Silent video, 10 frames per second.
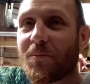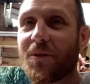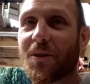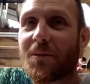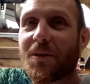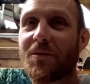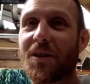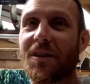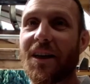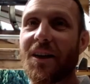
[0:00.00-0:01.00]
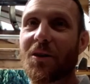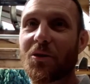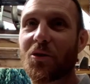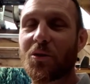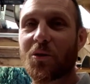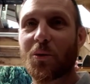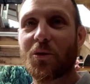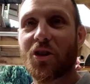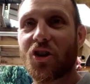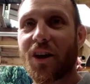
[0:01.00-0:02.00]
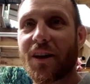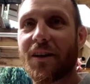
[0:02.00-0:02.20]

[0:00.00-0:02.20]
Every day or two to check